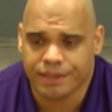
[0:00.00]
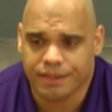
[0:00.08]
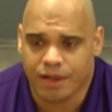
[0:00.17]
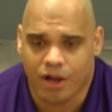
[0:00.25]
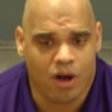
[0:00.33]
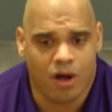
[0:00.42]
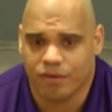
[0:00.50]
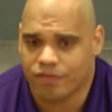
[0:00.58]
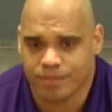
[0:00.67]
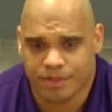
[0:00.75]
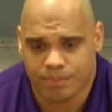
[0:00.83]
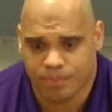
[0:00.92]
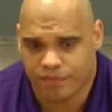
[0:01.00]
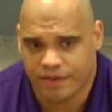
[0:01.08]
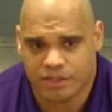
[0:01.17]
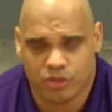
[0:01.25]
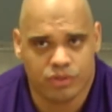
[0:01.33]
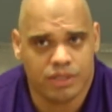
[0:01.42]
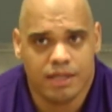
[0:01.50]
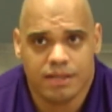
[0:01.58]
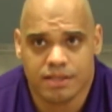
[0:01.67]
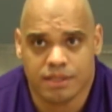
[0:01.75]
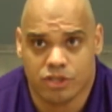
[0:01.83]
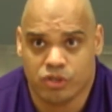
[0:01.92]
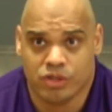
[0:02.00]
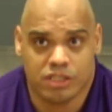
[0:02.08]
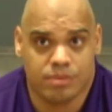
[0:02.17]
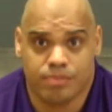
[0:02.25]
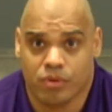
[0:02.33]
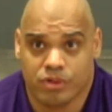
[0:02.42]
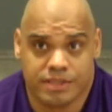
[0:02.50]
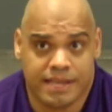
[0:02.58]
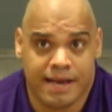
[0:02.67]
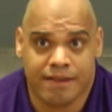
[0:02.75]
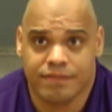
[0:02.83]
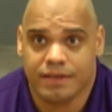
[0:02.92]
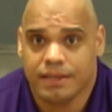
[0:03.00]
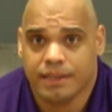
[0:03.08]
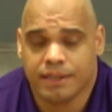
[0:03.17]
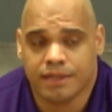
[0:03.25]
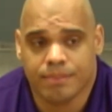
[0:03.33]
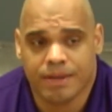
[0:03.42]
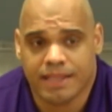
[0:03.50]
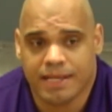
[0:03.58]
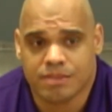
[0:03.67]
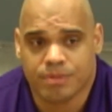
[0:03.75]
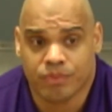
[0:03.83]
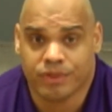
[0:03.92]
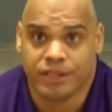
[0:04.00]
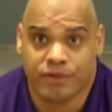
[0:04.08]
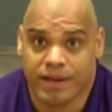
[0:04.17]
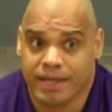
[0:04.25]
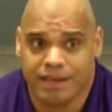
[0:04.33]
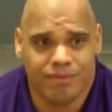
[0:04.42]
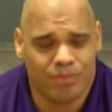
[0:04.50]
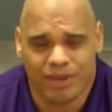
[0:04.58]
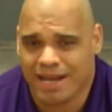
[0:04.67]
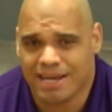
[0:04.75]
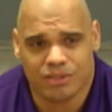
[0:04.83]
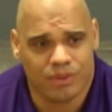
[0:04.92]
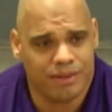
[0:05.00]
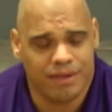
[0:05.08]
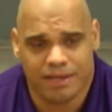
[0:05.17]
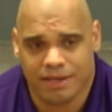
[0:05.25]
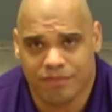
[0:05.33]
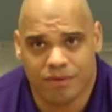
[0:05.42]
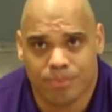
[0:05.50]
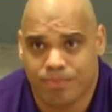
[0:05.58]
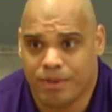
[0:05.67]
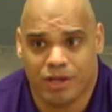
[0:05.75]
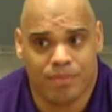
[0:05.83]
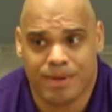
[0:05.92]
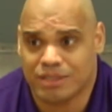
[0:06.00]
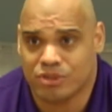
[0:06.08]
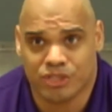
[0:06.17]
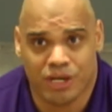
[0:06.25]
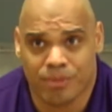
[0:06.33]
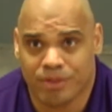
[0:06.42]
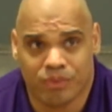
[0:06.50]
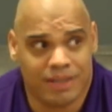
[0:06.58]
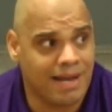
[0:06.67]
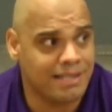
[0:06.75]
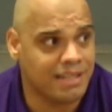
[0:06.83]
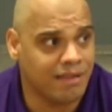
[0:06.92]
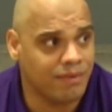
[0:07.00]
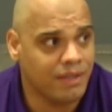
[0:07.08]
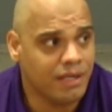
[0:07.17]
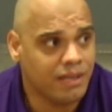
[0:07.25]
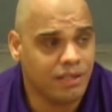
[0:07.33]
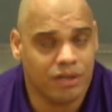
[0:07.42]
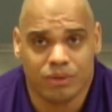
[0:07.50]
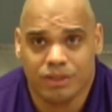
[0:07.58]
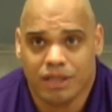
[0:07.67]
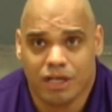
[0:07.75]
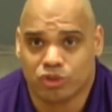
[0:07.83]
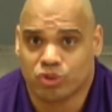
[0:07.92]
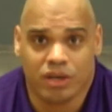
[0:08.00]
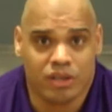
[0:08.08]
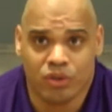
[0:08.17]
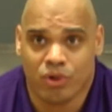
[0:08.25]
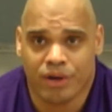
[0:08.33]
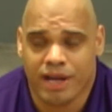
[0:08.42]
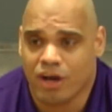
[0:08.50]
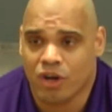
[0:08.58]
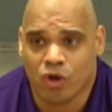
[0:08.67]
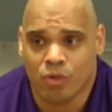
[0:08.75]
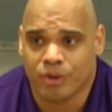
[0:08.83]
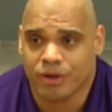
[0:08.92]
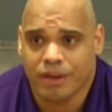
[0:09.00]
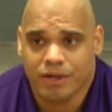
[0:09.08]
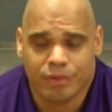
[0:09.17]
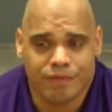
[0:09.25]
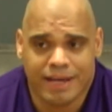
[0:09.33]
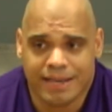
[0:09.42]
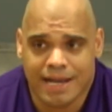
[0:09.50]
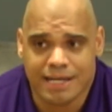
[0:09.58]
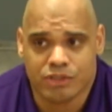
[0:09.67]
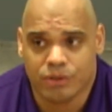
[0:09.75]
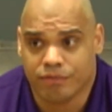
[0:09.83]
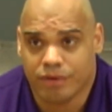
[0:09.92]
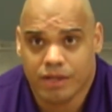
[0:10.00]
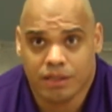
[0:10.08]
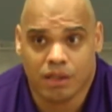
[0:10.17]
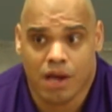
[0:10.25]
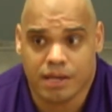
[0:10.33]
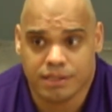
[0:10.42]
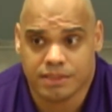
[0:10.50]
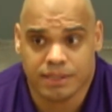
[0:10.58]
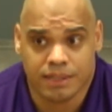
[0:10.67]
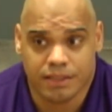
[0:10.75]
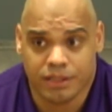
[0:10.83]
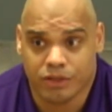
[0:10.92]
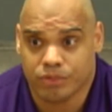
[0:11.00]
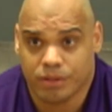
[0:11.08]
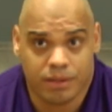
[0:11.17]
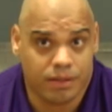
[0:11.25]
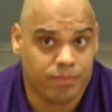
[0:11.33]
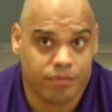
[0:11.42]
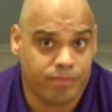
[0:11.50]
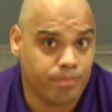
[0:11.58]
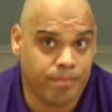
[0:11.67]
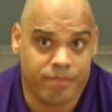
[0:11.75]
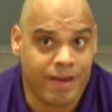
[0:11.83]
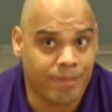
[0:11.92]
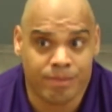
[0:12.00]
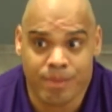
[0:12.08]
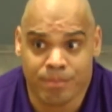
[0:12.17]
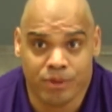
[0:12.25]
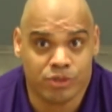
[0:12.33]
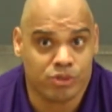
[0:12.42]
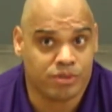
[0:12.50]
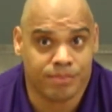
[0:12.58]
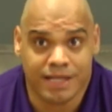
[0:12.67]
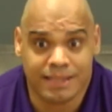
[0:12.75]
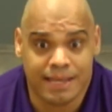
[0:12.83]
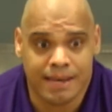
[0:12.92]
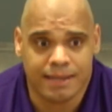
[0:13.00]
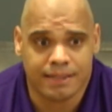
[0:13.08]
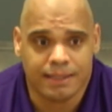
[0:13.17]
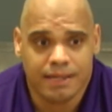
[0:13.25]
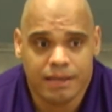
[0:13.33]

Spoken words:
all from the professors to the student support staff, and that's been really great. Even when guys, and even Pastor Jeremy, when guys have a struggle going at home, or we've had guys who have lost family members or something like that, and